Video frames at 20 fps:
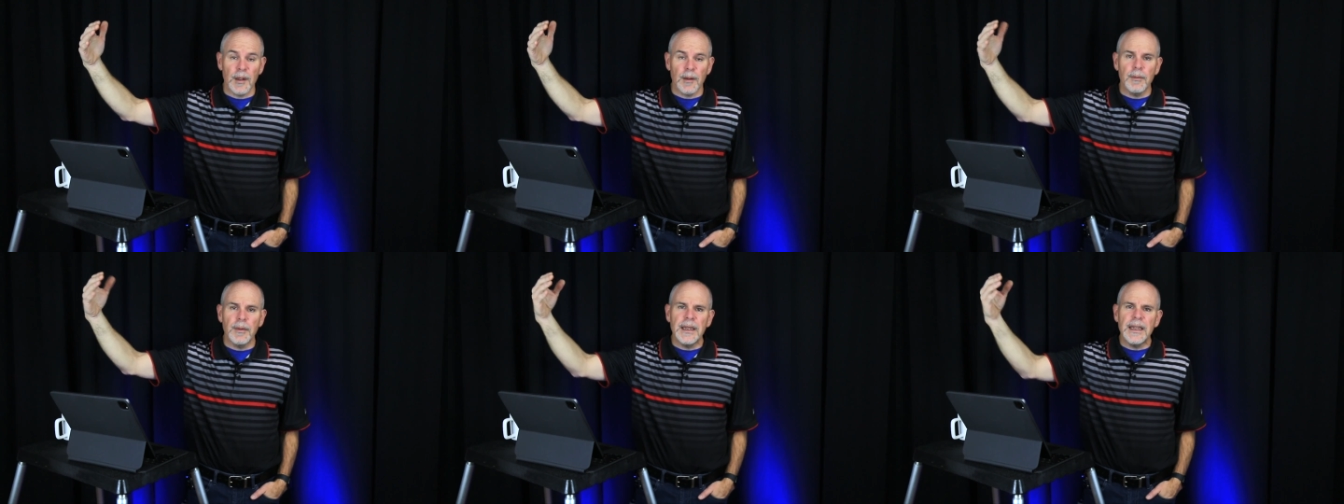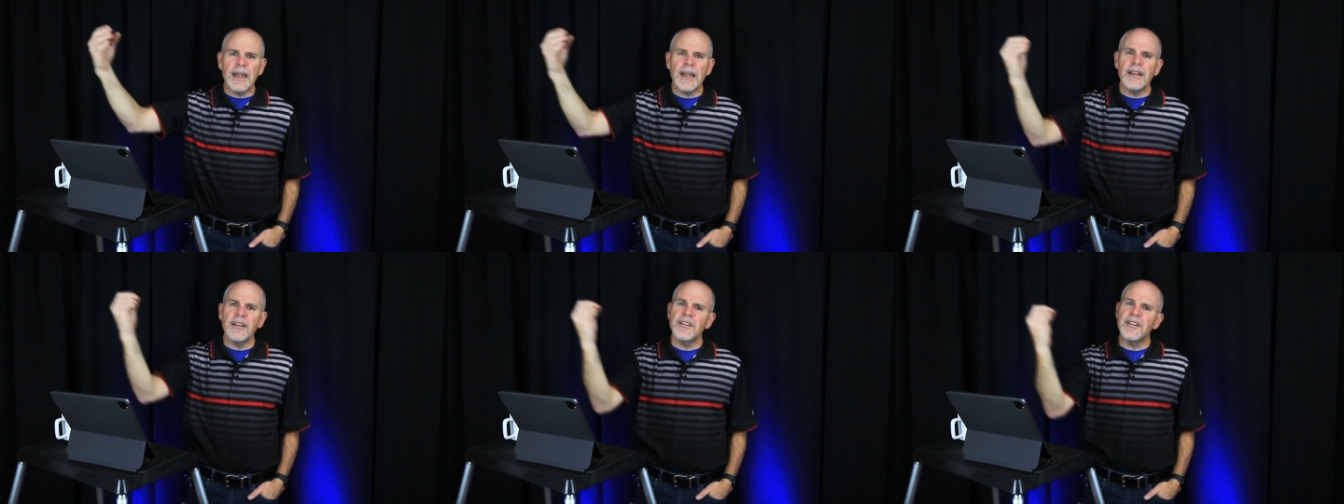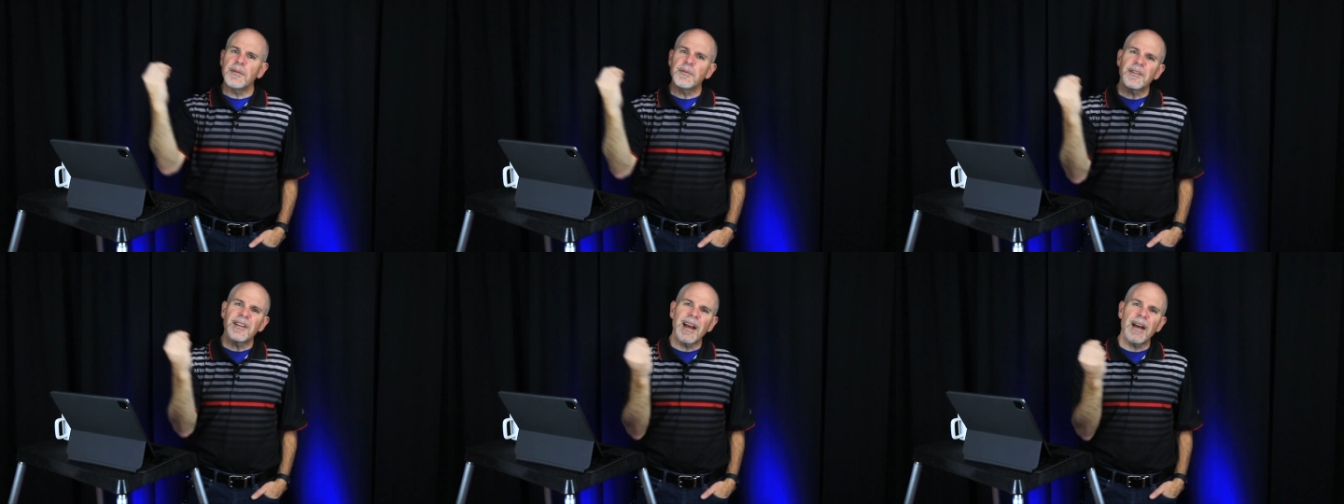But yet he
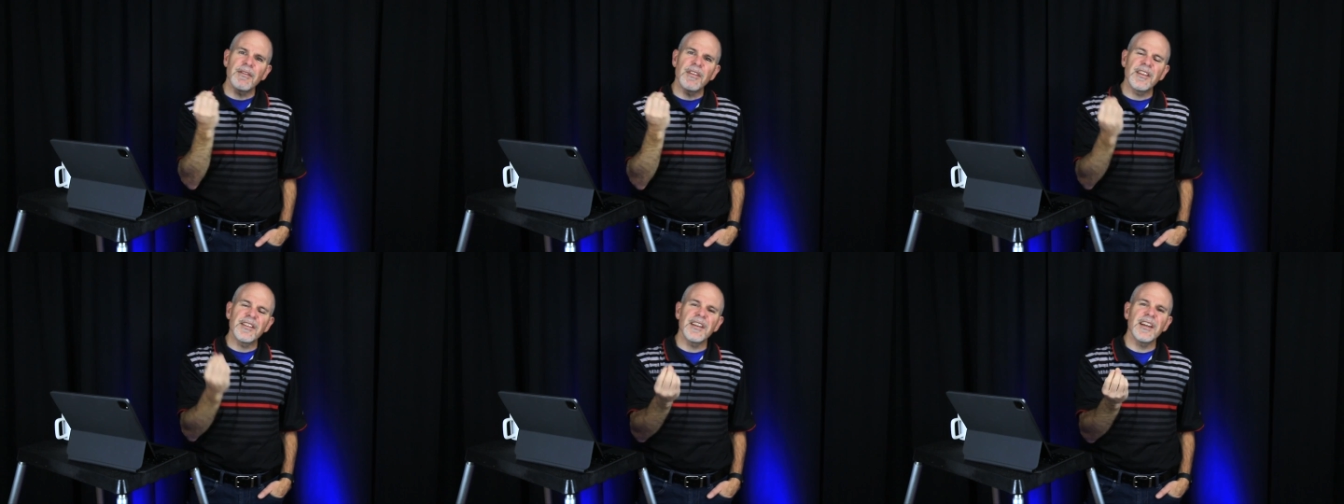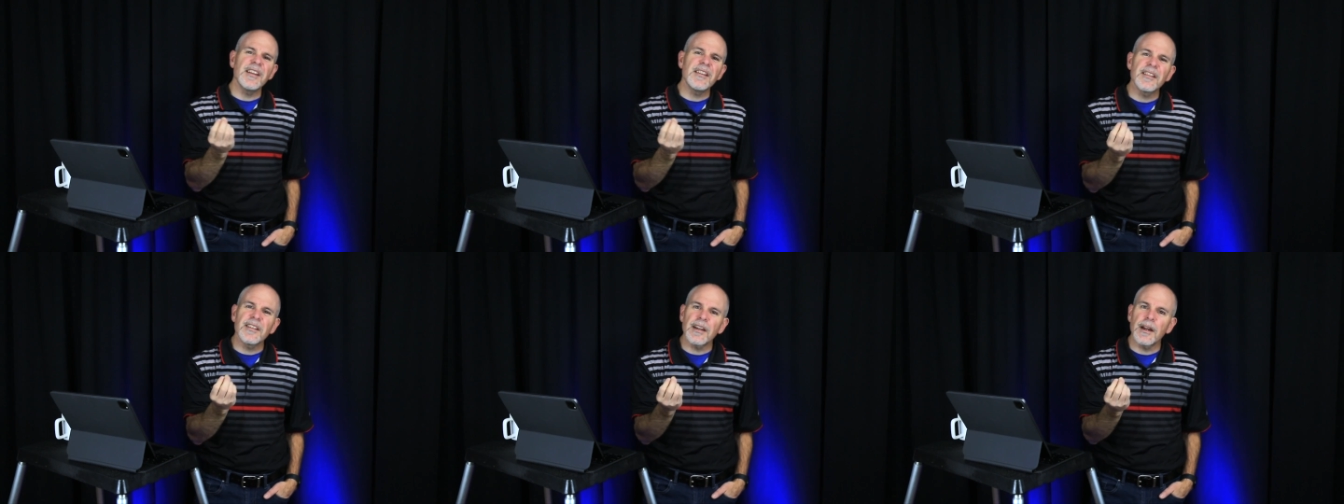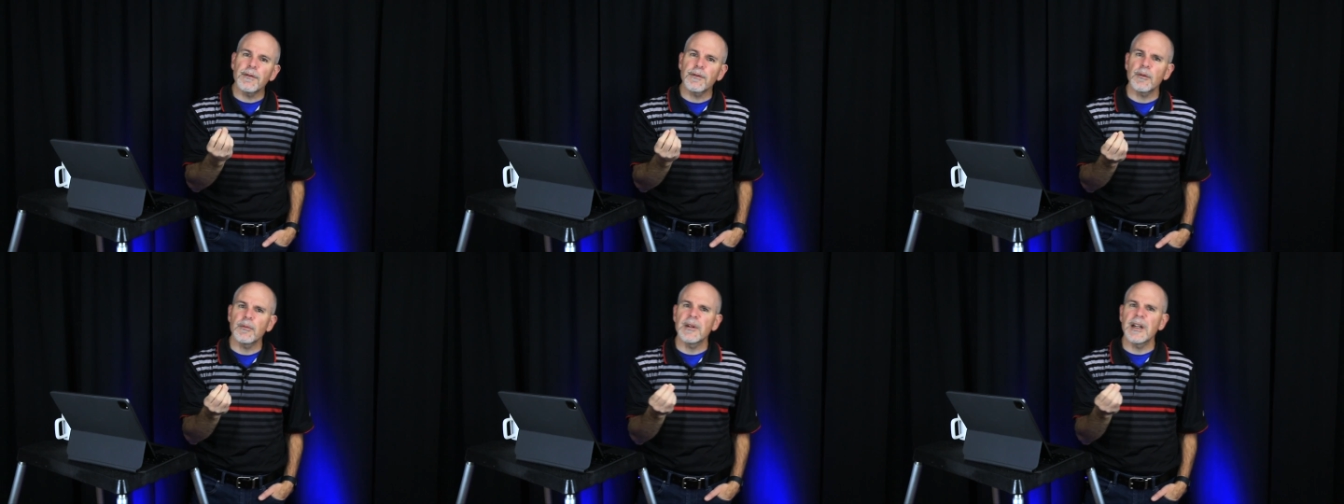seems to have this
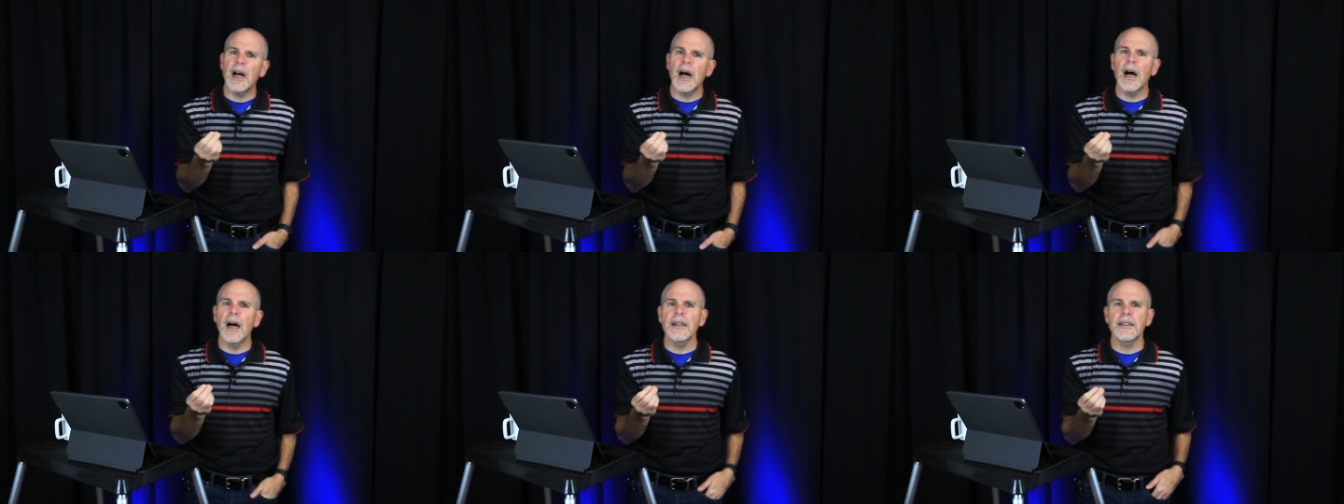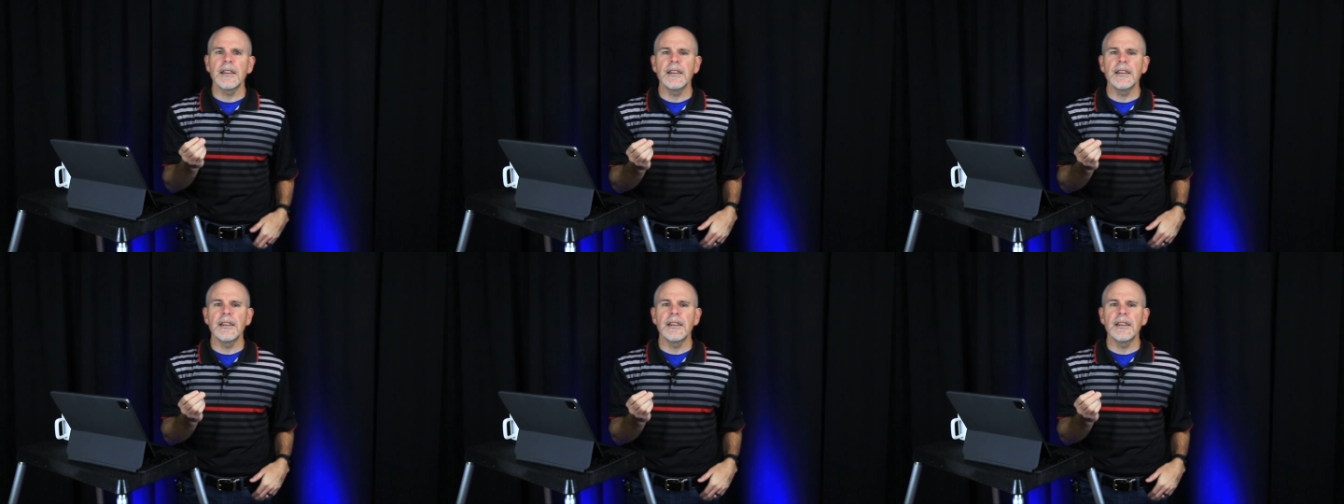insight from God.